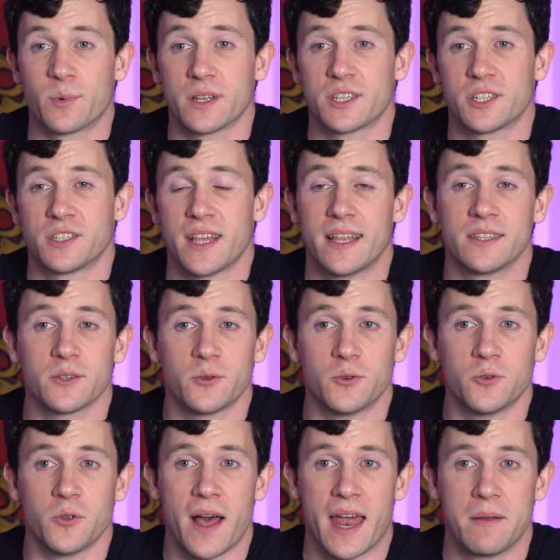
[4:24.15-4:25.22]
which sent
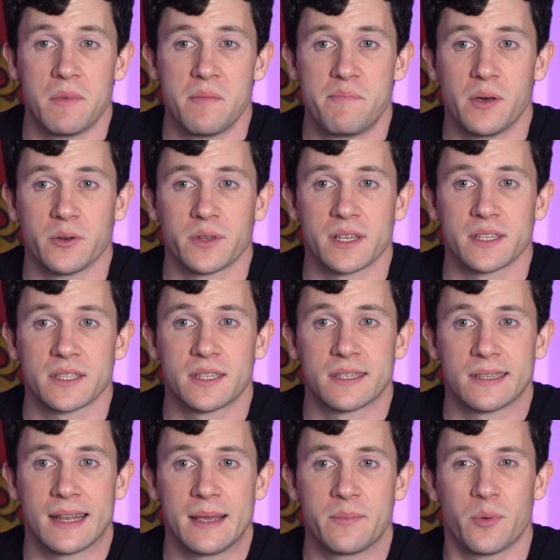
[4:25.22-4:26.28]
all enemy buildings to
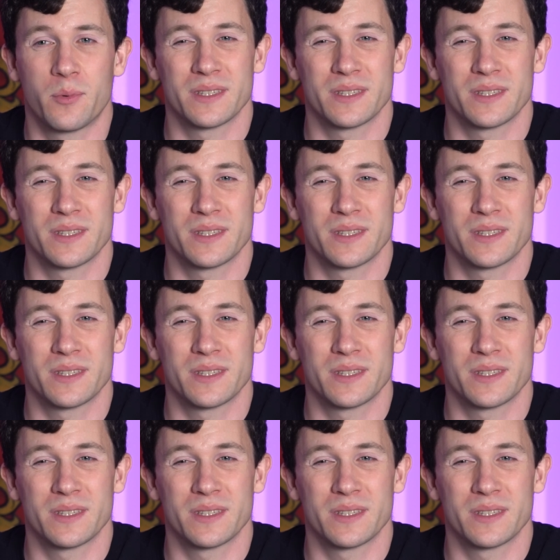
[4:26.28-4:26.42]
sleep,